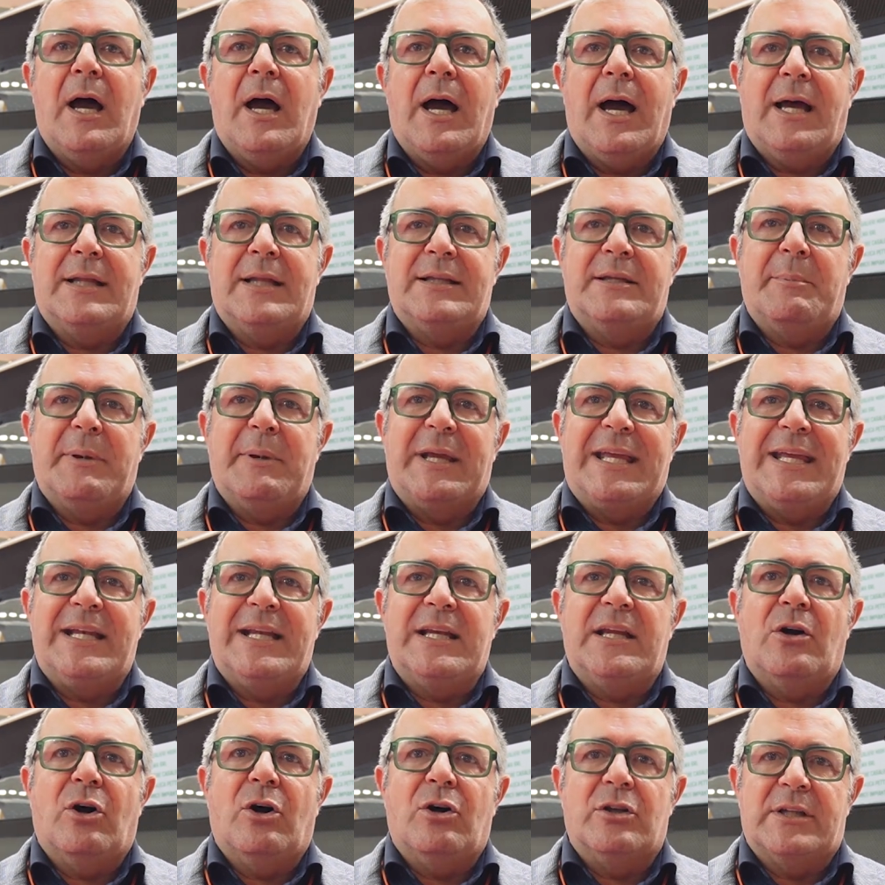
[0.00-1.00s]
at the
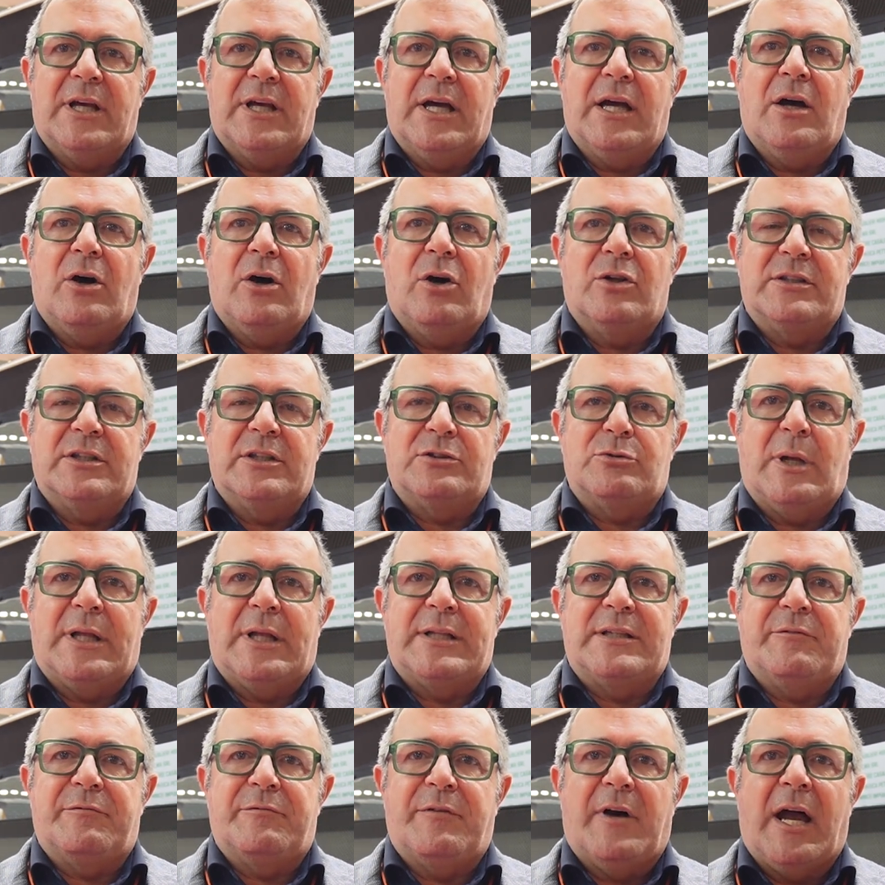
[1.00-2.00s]
beginning of the
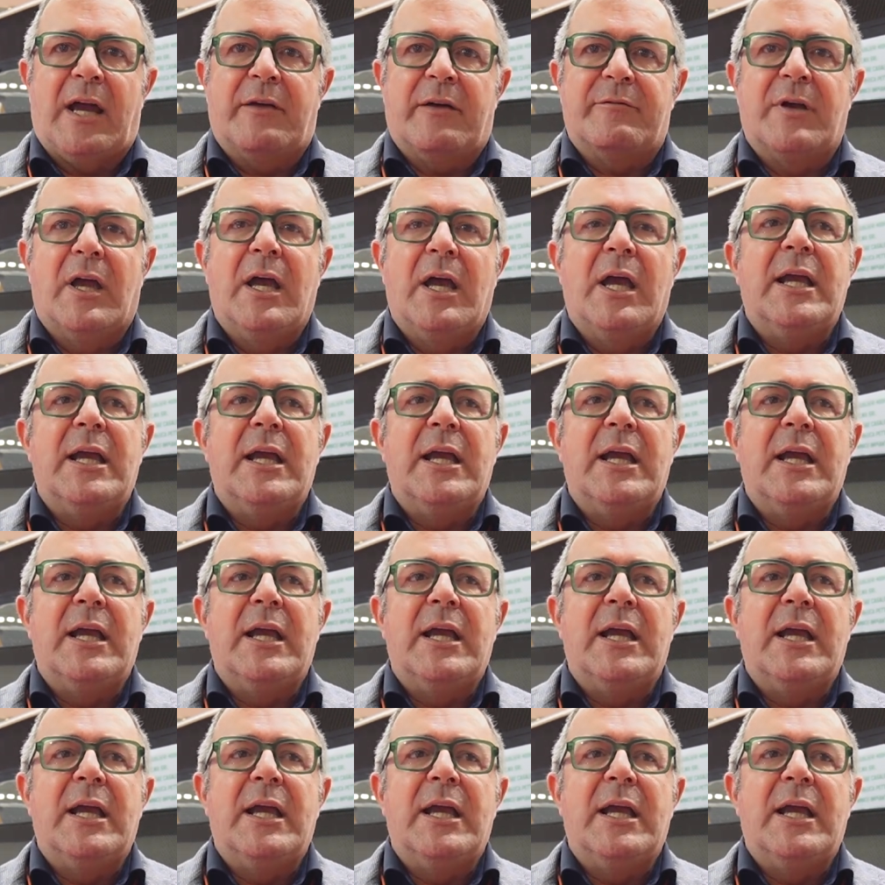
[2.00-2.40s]
25.